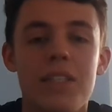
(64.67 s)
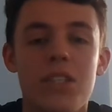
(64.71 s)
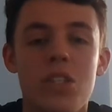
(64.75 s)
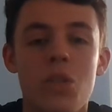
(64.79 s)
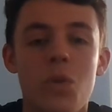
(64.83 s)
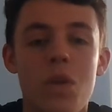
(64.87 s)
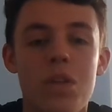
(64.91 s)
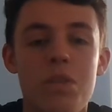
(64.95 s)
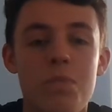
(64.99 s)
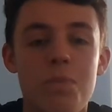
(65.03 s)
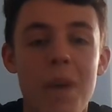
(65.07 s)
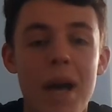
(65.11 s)
who
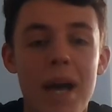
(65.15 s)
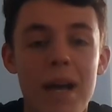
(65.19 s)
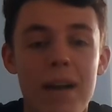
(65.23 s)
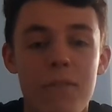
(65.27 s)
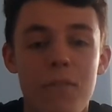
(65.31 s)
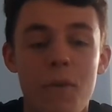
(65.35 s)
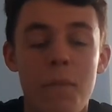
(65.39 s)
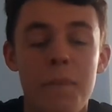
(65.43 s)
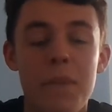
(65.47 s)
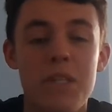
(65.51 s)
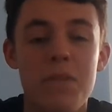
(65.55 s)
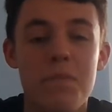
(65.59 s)
is back
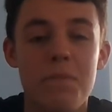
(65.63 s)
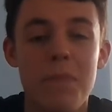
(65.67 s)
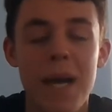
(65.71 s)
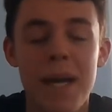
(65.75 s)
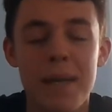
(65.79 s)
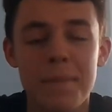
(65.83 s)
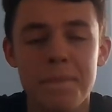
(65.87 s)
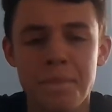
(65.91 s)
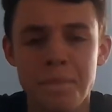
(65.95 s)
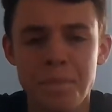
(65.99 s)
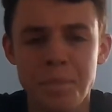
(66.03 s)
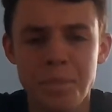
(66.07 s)
from his
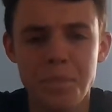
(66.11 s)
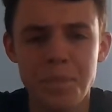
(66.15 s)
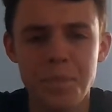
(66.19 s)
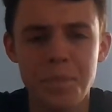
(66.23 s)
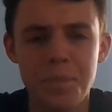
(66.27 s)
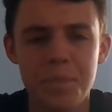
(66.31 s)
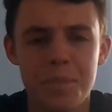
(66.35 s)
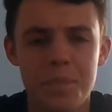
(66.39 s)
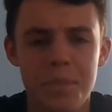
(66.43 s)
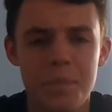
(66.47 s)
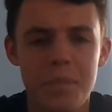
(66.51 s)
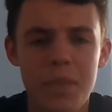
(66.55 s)
ban.
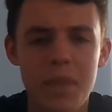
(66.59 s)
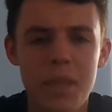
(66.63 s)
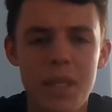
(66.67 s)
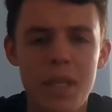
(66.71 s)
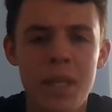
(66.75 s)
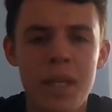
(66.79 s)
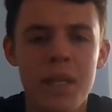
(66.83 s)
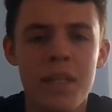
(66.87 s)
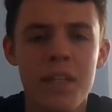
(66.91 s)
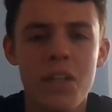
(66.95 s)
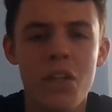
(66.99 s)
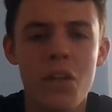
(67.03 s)

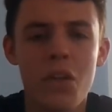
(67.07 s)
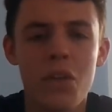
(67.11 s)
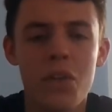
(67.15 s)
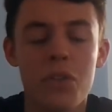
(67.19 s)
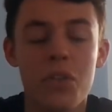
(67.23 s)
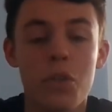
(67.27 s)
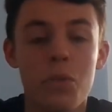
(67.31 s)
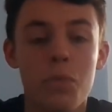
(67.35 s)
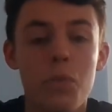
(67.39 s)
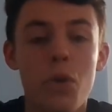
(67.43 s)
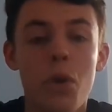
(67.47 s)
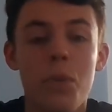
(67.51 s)

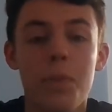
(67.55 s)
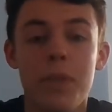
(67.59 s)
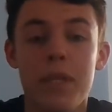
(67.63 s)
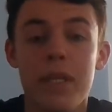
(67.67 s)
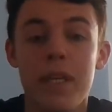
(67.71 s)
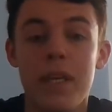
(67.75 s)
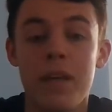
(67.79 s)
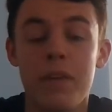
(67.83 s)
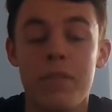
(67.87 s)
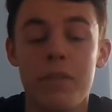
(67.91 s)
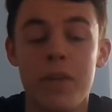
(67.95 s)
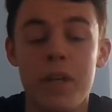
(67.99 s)
You'll probably
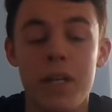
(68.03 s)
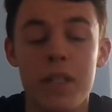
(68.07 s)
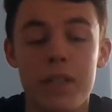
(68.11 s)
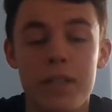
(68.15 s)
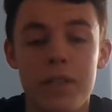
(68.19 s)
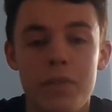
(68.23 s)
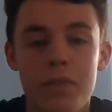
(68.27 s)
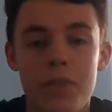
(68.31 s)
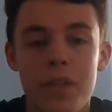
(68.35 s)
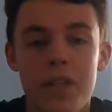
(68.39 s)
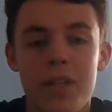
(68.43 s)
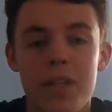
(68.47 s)
have heard
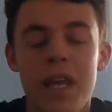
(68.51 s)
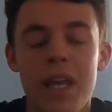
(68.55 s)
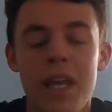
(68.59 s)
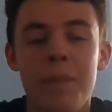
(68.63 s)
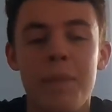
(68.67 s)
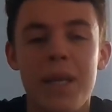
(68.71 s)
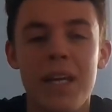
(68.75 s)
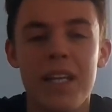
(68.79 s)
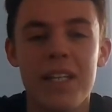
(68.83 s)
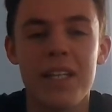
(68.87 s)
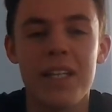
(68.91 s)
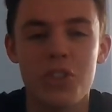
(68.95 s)
of the name.
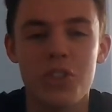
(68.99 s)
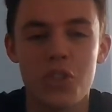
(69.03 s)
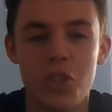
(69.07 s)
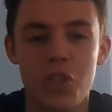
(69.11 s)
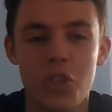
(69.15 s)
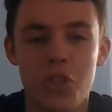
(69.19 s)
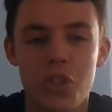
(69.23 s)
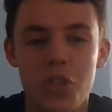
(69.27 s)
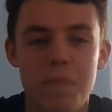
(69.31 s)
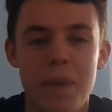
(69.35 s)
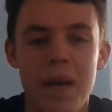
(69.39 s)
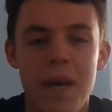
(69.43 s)
He had a
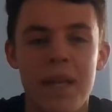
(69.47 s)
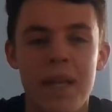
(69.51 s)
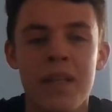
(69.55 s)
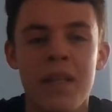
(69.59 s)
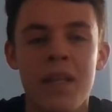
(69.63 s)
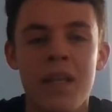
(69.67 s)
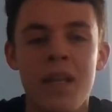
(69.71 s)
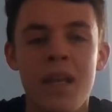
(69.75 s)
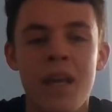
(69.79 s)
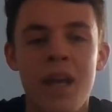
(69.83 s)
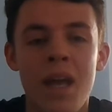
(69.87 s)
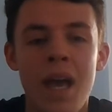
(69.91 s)
drugs
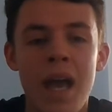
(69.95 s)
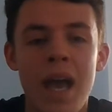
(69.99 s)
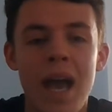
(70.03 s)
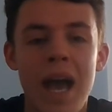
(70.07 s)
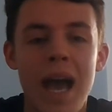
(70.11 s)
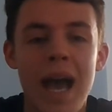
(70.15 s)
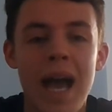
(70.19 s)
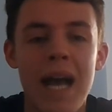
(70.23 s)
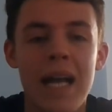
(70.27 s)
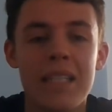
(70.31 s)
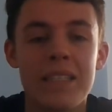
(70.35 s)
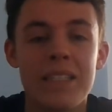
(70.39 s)
ban
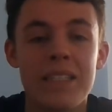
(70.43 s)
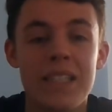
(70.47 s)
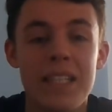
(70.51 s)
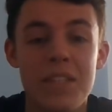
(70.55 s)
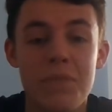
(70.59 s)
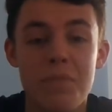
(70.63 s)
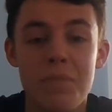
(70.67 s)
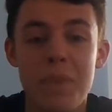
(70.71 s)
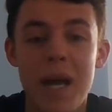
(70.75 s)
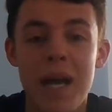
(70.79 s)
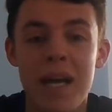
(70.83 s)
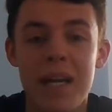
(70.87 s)
and
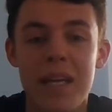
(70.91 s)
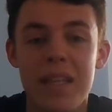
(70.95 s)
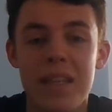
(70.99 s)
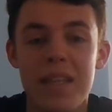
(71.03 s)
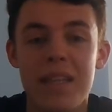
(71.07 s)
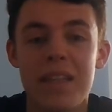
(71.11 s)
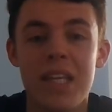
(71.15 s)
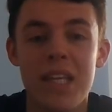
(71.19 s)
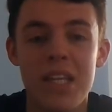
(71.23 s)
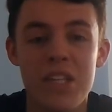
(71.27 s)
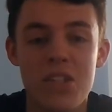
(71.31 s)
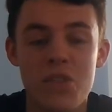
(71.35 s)
he's back
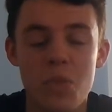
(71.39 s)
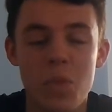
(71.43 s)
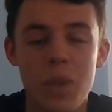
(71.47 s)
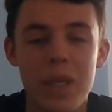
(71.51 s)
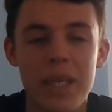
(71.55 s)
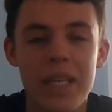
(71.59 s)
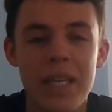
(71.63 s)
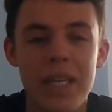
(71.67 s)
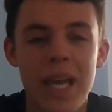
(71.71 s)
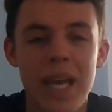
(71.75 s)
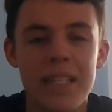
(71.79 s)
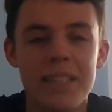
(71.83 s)
this
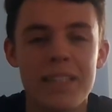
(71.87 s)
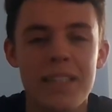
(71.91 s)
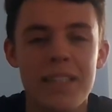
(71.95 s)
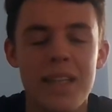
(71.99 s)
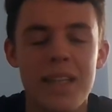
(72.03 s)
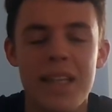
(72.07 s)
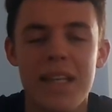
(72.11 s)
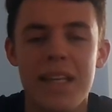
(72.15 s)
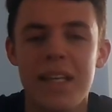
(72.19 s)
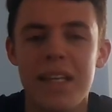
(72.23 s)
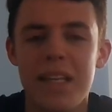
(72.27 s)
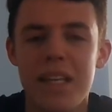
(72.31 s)
weekend. I
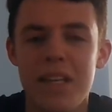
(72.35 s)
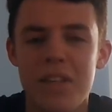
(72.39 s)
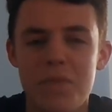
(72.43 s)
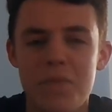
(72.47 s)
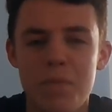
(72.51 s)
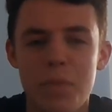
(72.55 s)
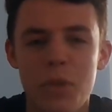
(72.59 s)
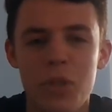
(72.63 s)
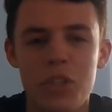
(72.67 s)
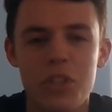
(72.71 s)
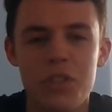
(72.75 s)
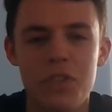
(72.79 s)
think he's
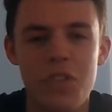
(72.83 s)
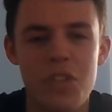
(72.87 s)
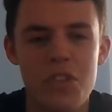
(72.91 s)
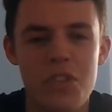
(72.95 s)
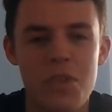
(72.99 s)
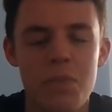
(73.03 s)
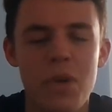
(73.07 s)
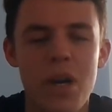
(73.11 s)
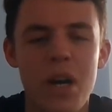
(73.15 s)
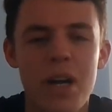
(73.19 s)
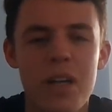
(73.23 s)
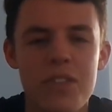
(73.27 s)
booked for
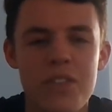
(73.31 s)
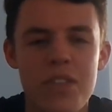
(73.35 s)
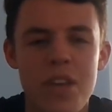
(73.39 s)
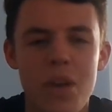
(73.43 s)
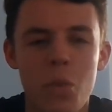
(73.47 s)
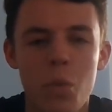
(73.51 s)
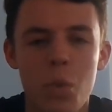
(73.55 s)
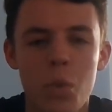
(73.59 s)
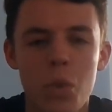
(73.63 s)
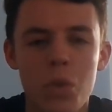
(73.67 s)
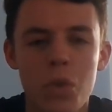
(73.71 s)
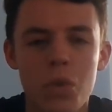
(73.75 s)
some rides
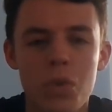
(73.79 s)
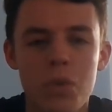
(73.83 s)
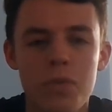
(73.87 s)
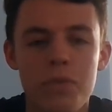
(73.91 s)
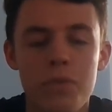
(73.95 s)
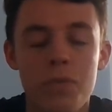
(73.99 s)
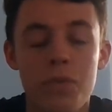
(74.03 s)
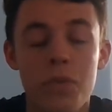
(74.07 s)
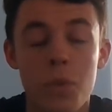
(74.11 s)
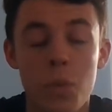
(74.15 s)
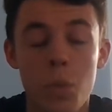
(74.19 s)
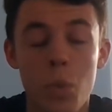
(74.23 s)
at
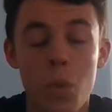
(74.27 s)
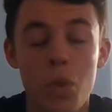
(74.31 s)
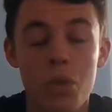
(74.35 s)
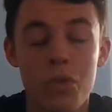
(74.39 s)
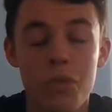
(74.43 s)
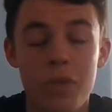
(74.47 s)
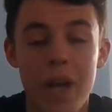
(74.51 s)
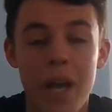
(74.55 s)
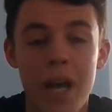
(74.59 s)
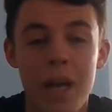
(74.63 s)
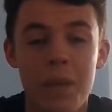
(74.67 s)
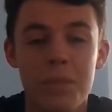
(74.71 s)

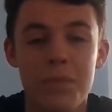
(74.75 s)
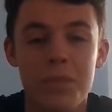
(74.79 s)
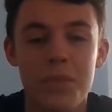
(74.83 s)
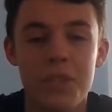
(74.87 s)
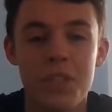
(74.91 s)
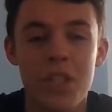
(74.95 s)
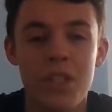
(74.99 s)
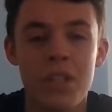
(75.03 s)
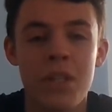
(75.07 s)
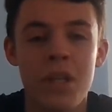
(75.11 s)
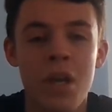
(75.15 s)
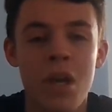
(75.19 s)

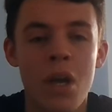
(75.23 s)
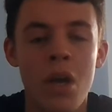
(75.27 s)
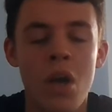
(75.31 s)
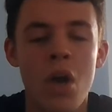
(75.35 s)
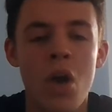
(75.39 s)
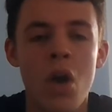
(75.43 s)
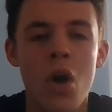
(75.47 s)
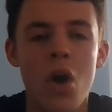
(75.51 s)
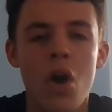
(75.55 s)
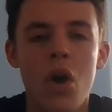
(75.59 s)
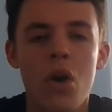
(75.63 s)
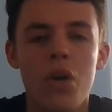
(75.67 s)
Wolverhampton
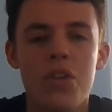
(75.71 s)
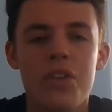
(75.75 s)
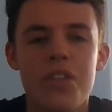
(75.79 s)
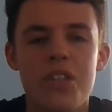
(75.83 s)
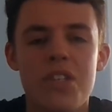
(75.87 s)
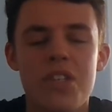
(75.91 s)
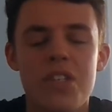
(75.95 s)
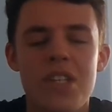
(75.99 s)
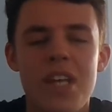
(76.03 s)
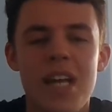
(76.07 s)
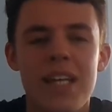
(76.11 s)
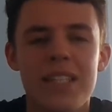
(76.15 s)
on
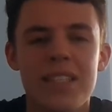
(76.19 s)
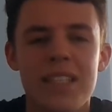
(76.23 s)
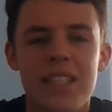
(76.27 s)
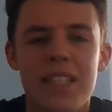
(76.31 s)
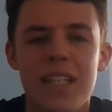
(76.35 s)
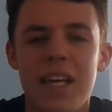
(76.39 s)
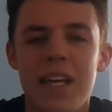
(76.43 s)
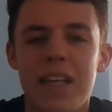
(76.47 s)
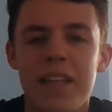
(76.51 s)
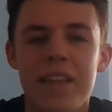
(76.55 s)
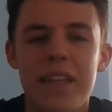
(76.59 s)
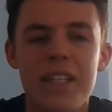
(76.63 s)

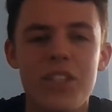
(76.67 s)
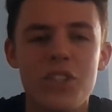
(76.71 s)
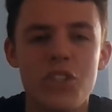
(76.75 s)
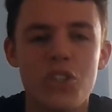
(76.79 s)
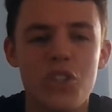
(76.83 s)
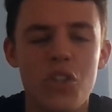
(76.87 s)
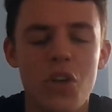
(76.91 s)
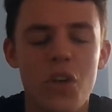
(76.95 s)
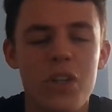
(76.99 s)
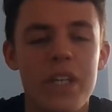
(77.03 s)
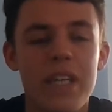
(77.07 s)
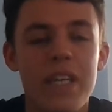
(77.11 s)
Saturday. And this
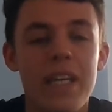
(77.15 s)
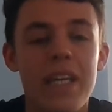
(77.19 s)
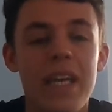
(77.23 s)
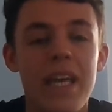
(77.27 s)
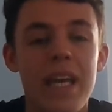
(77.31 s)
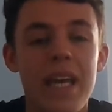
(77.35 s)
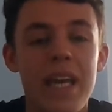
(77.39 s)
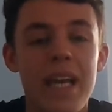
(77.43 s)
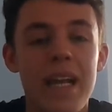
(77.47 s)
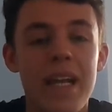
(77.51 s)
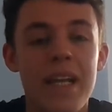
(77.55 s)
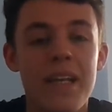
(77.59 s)
jockey
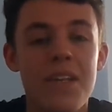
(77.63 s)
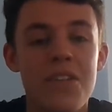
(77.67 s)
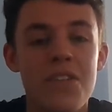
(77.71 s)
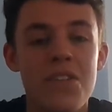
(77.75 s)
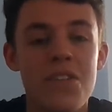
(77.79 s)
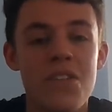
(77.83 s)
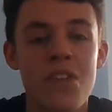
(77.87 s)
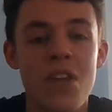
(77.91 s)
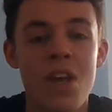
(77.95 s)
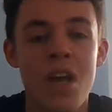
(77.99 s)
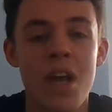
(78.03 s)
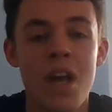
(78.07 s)
is